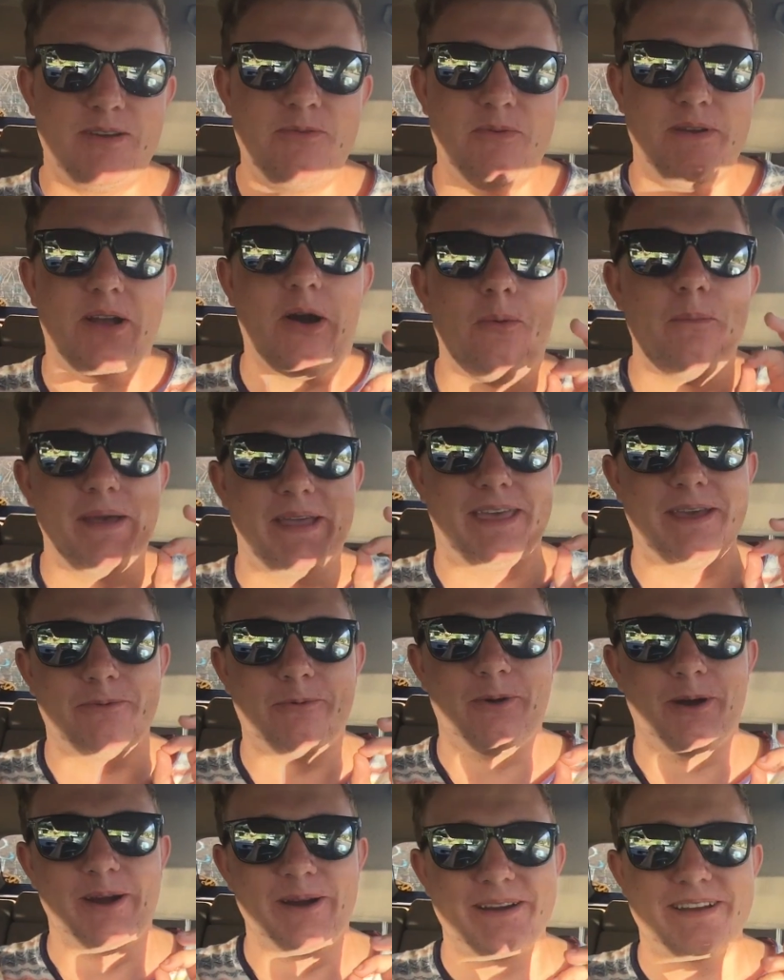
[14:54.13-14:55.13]
We're gonna make it
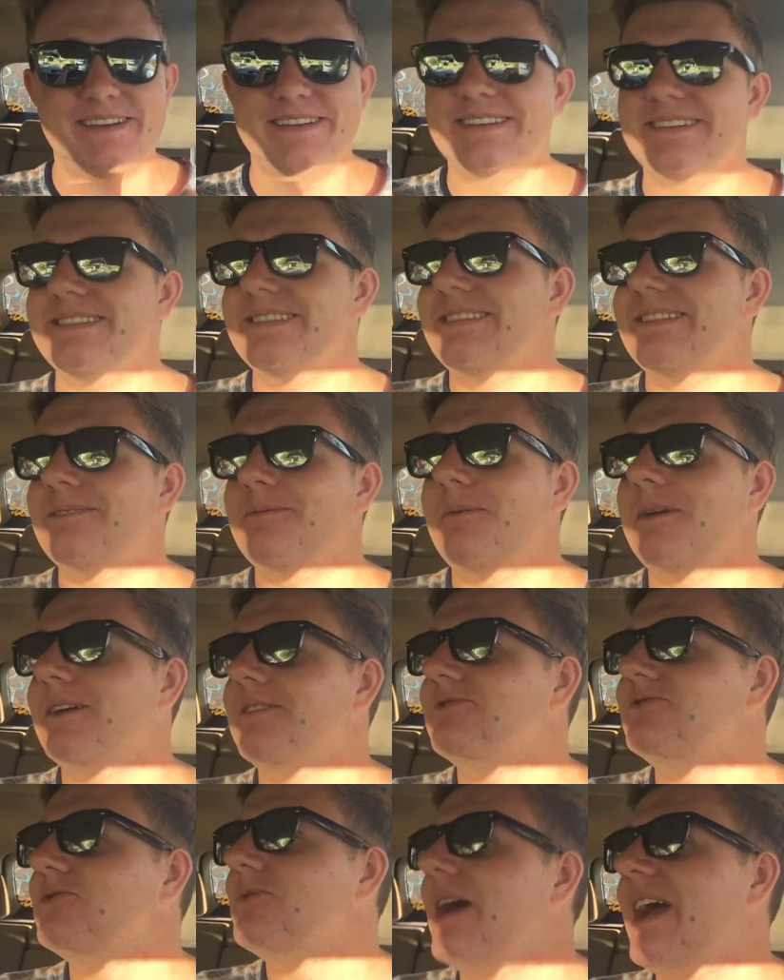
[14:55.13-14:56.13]
work. We're
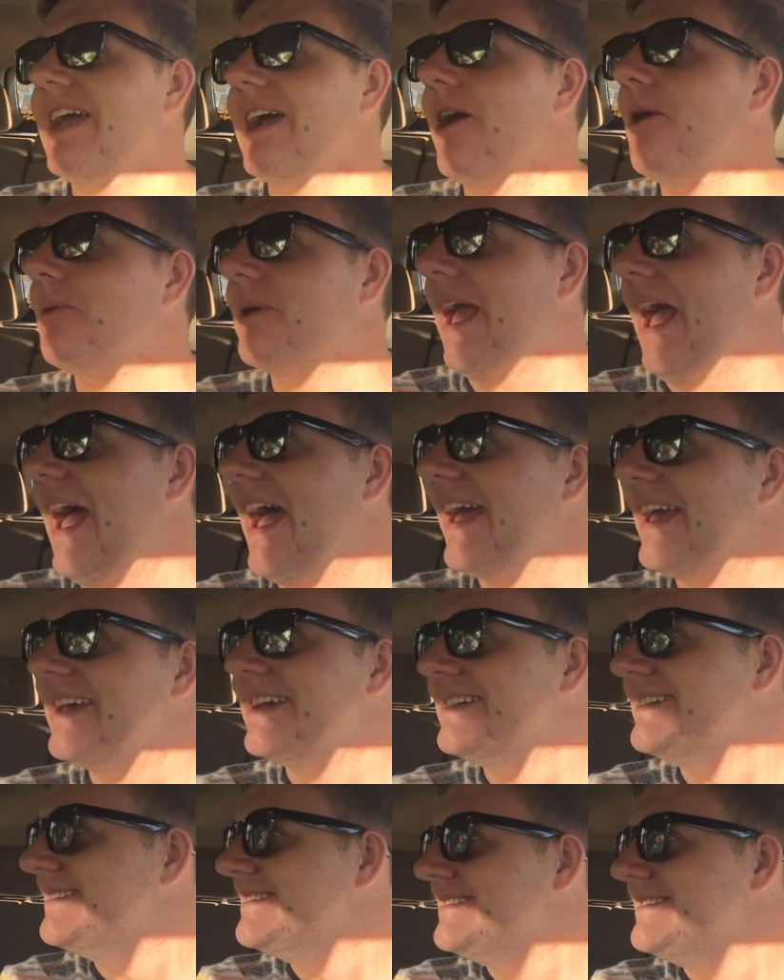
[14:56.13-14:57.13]
gonna do a-okay.
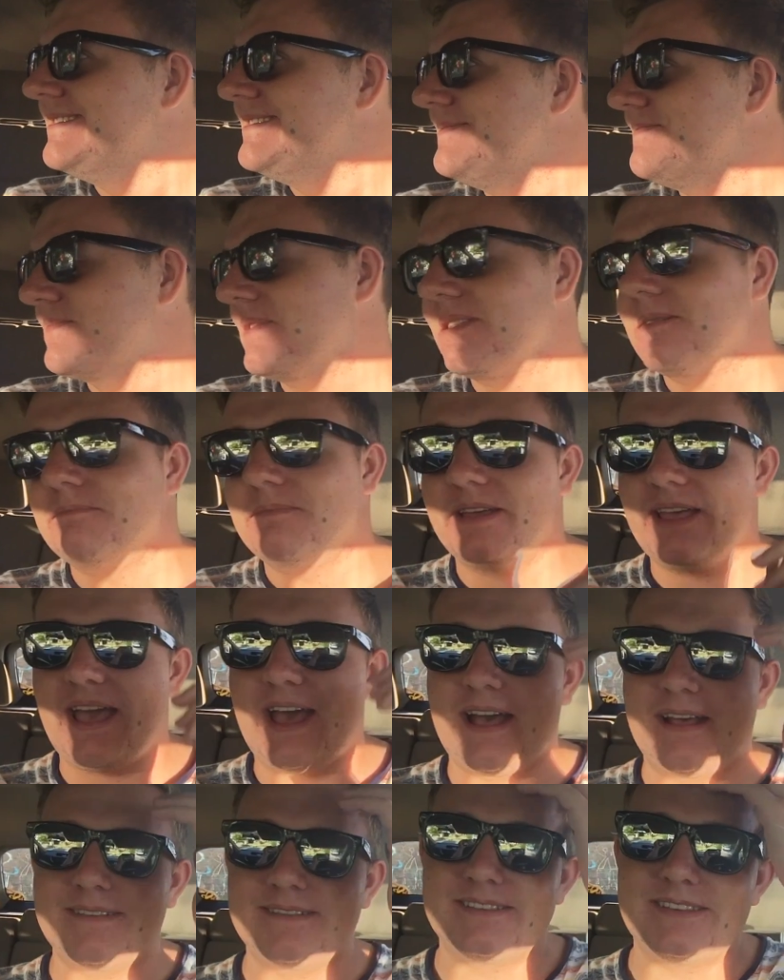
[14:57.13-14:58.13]
But
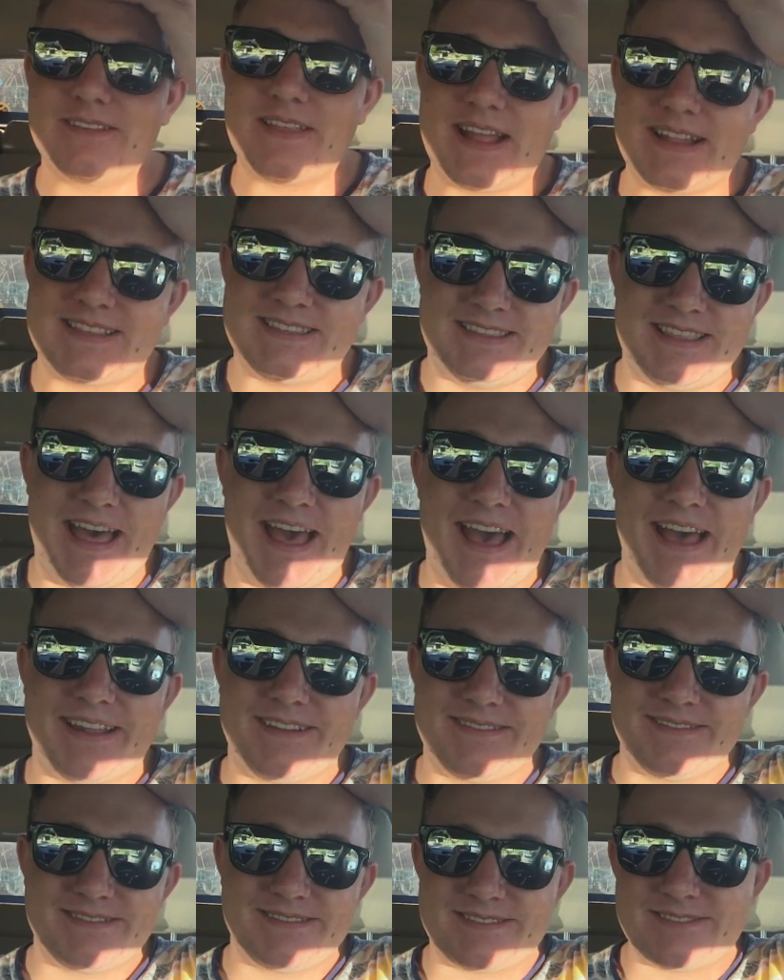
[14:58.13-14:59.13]
yeah, so that's that.
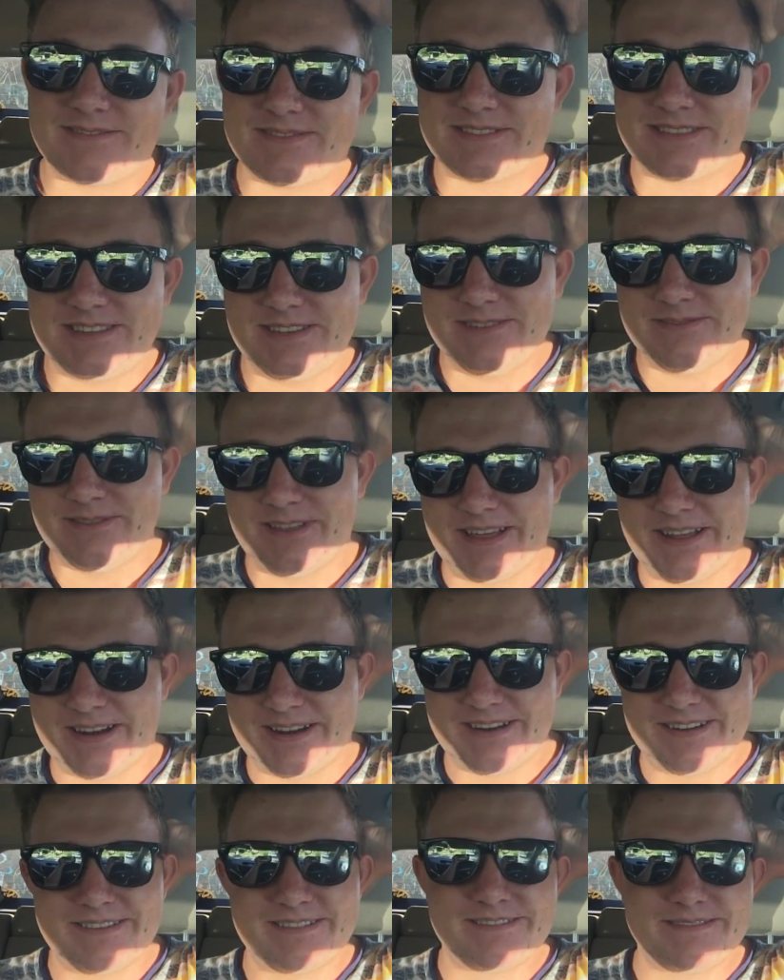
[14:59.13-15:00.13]
So I'll see you
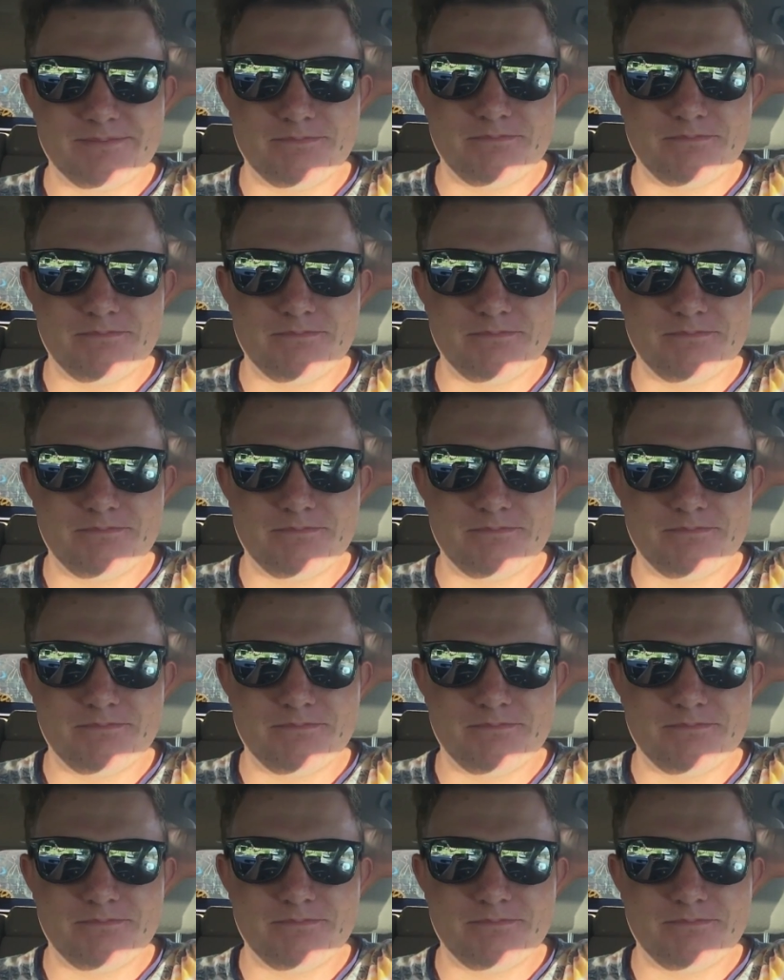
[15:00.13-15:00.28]
later.